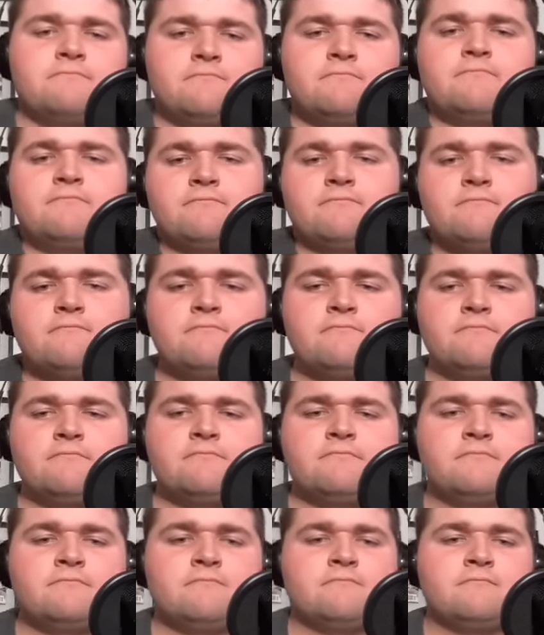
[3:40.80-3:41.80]

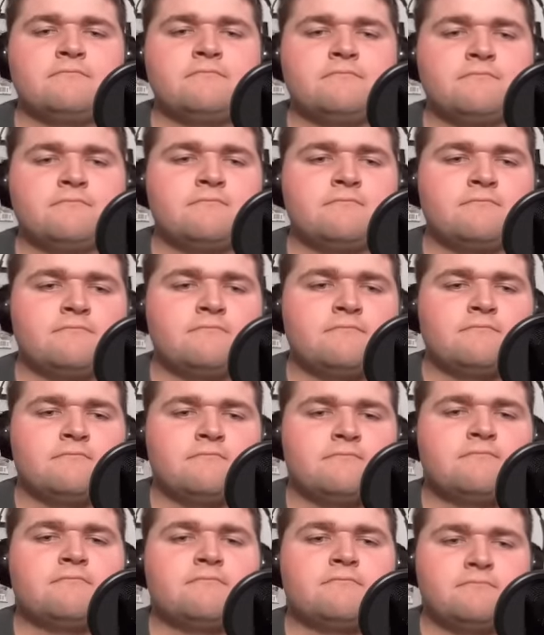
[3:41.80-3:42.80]

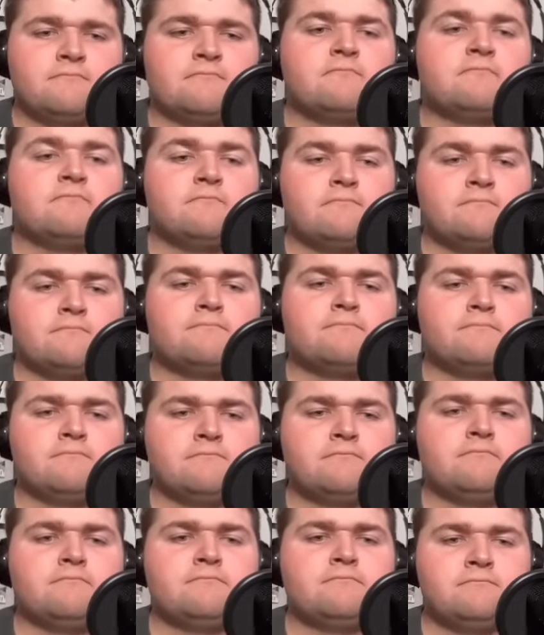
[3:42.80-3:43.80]

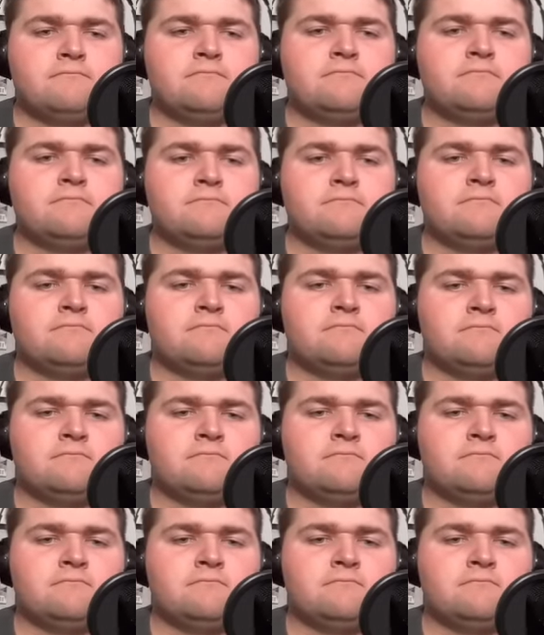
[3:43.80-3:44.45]
[no speech]